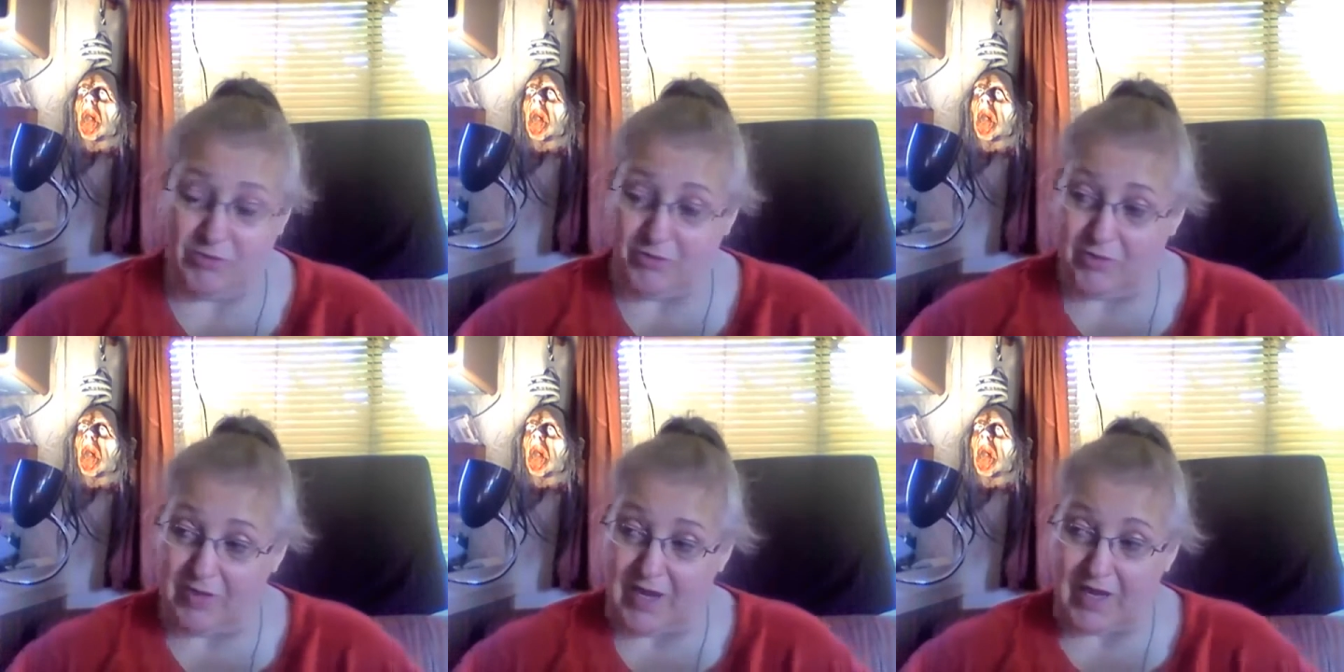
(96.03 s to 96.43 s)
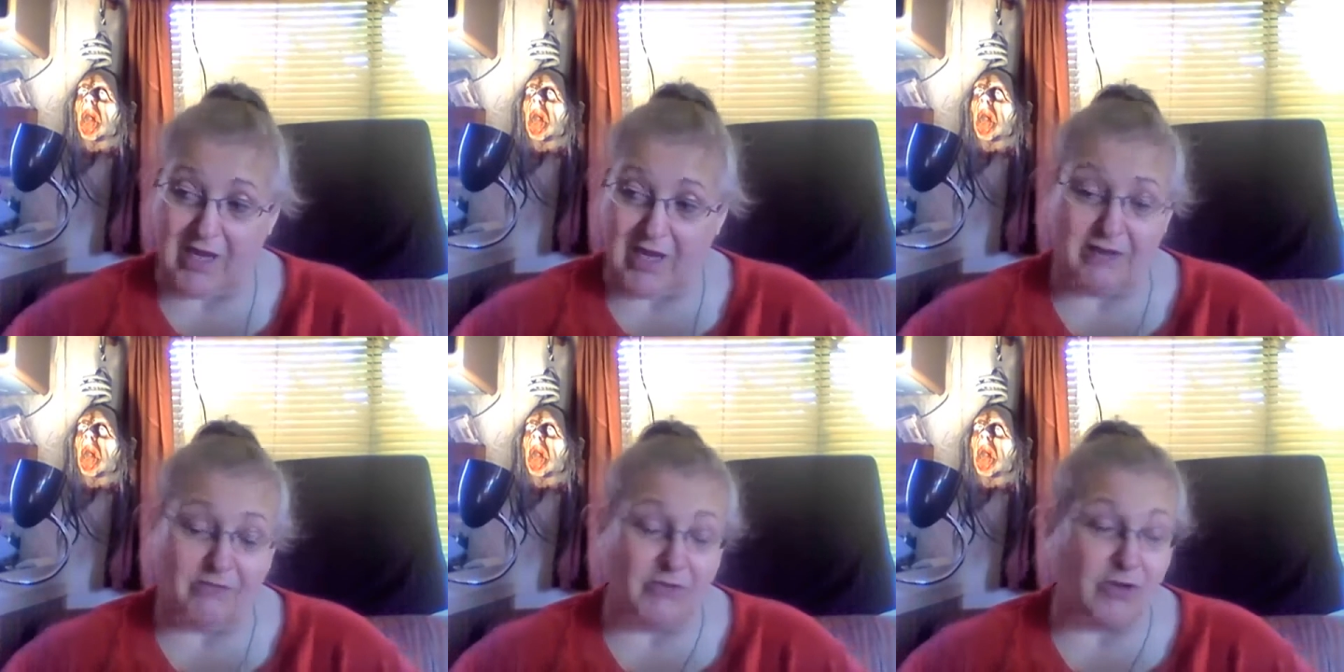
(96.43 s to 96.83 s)
She had
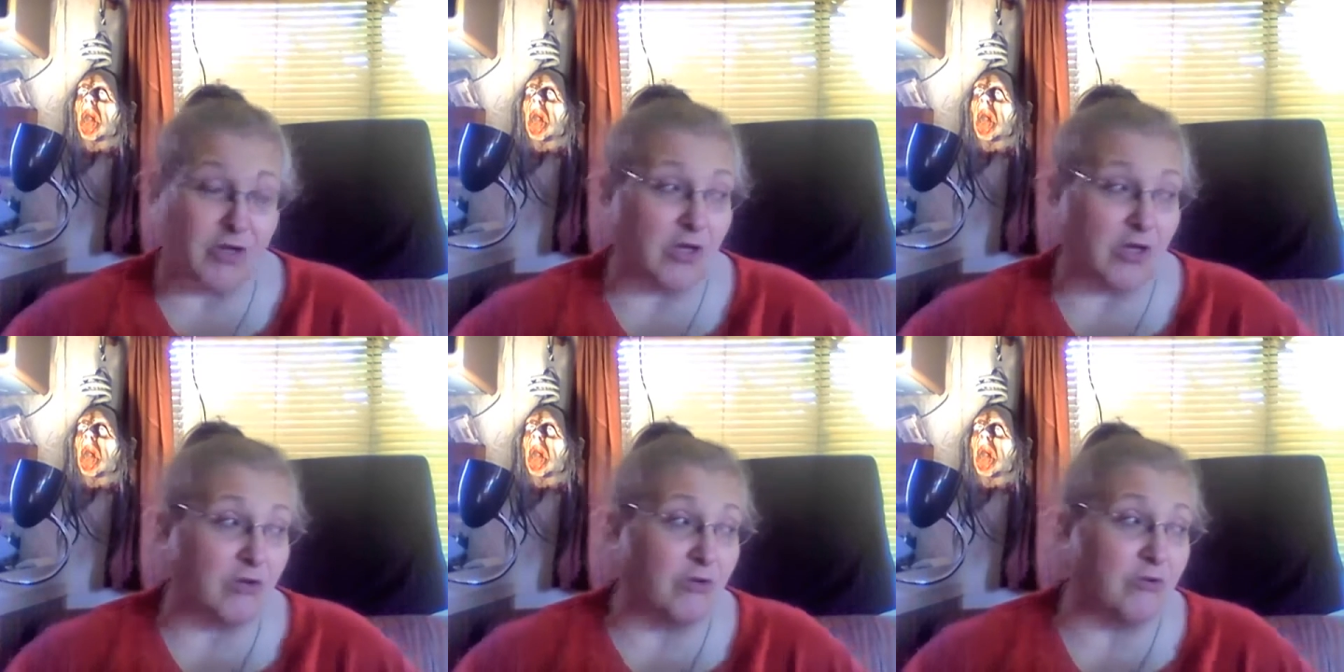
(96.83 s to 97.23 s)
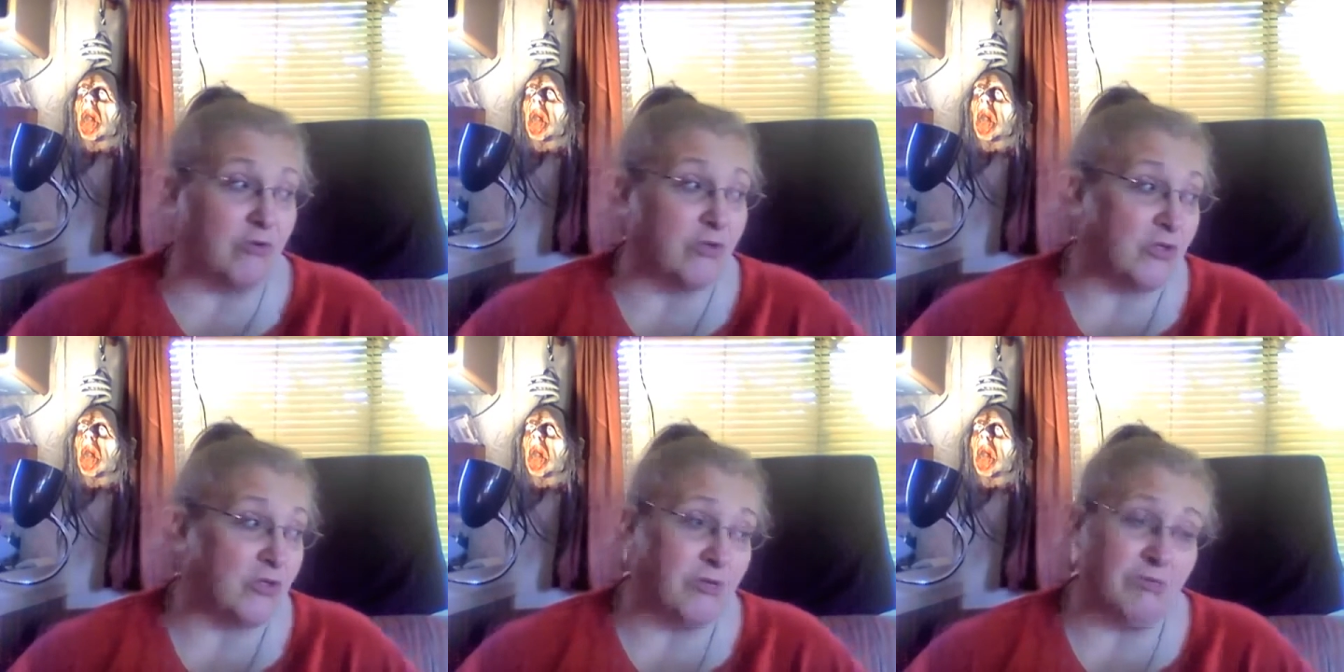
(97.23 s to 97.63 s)
kind of a
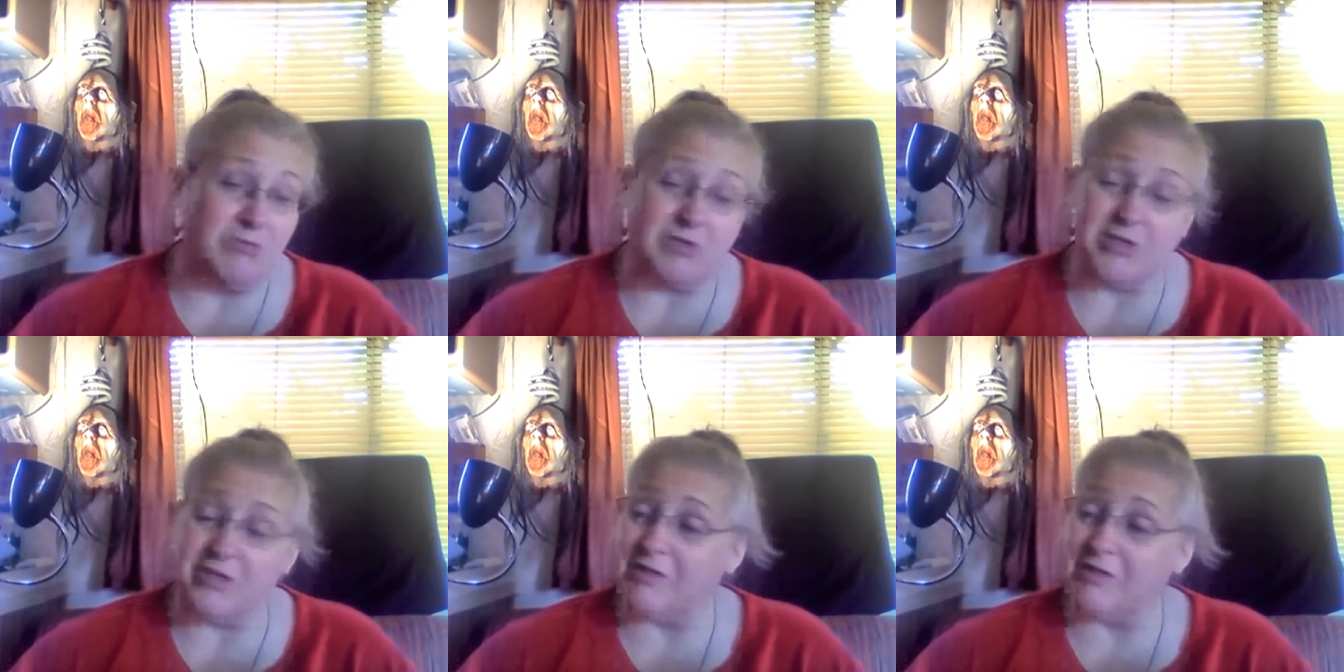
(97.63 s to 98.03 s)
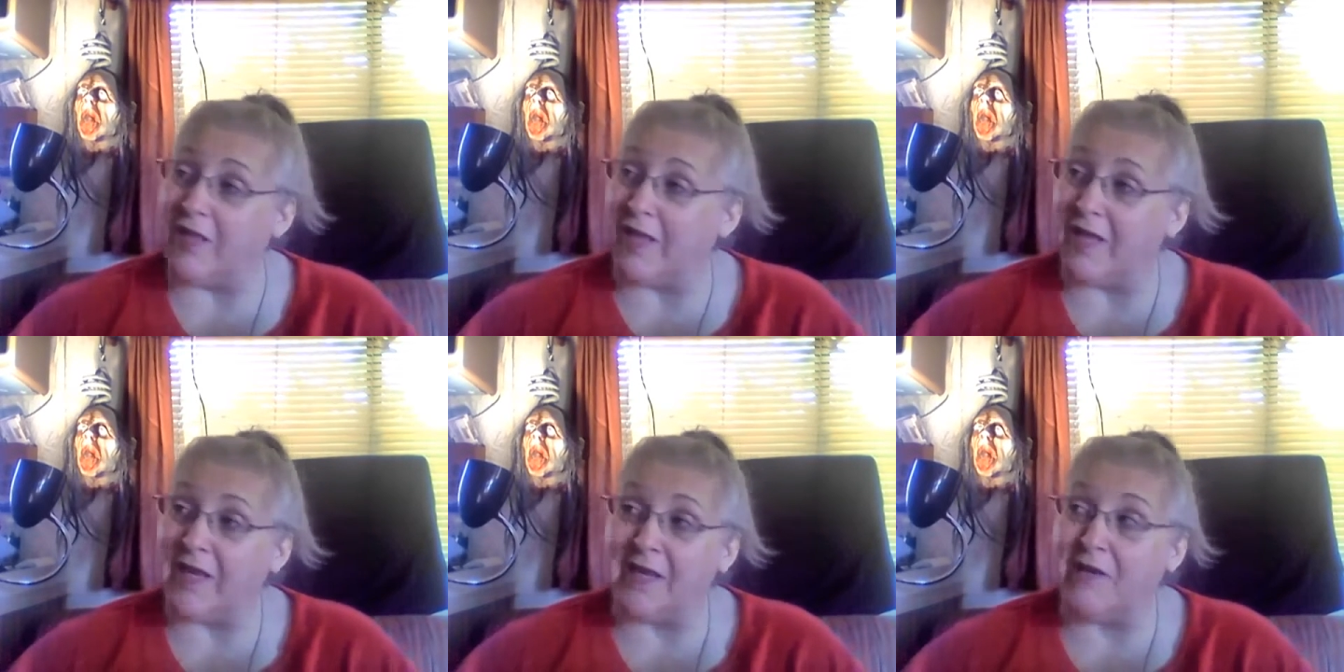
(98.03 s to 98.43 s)
cocoon. She was just
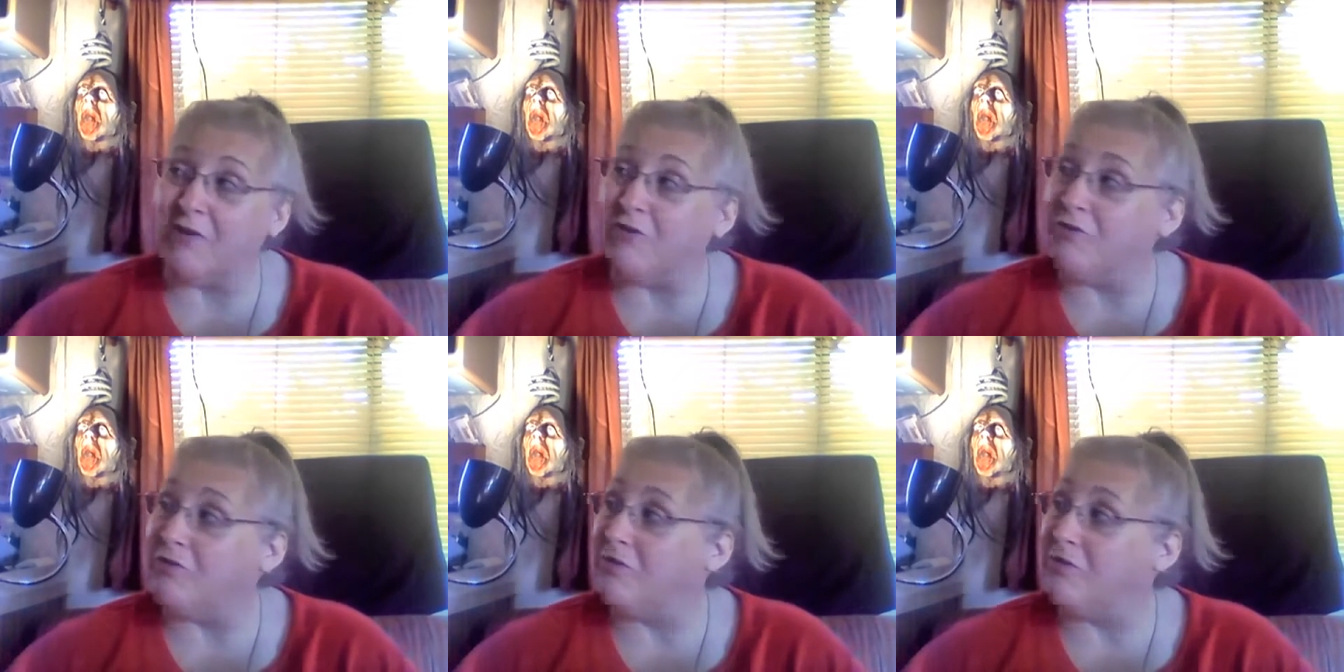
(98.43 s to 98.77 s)
laying there